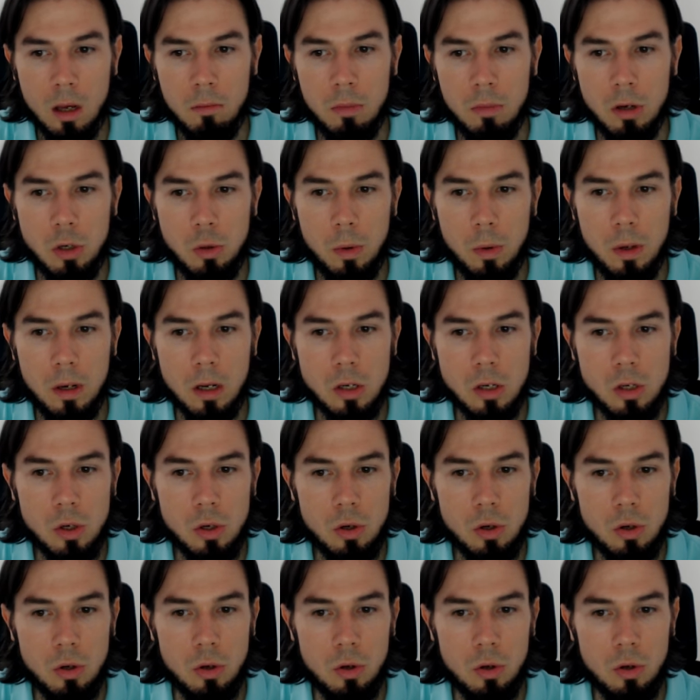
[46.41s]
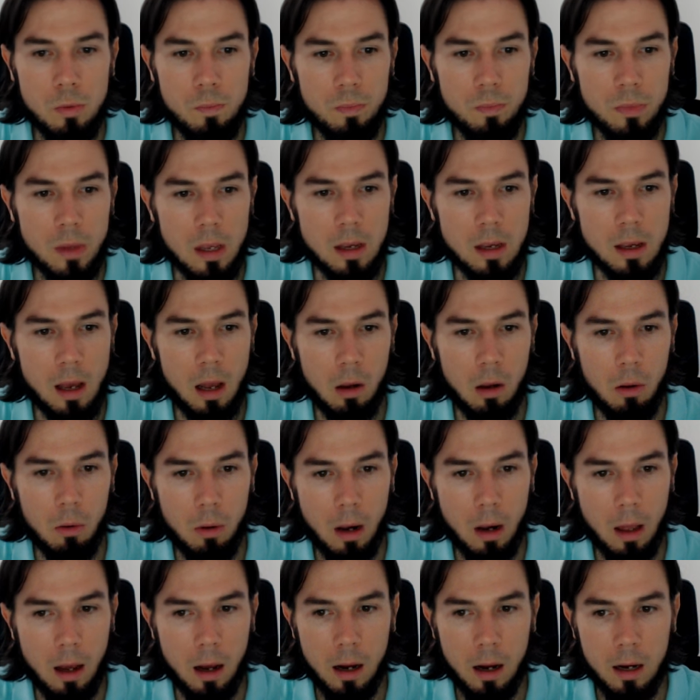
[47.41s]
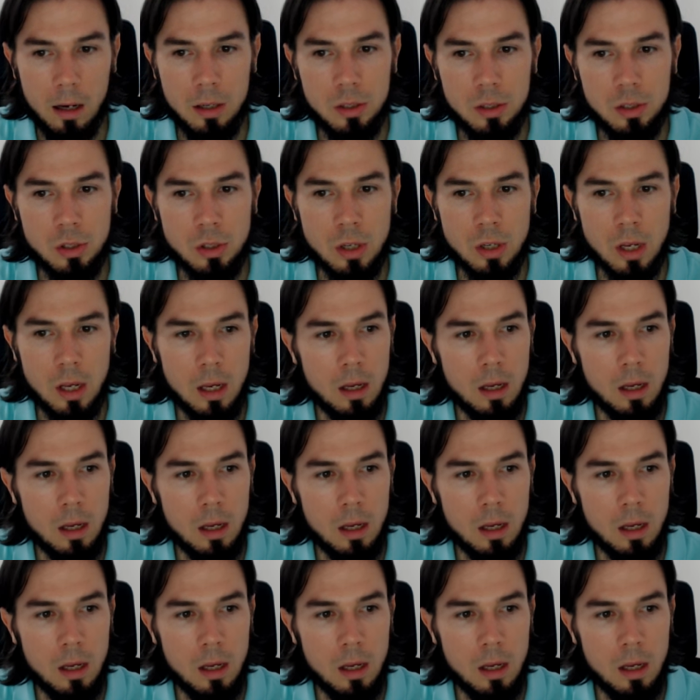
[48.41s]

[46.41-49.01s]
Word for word: between the two yellow lines.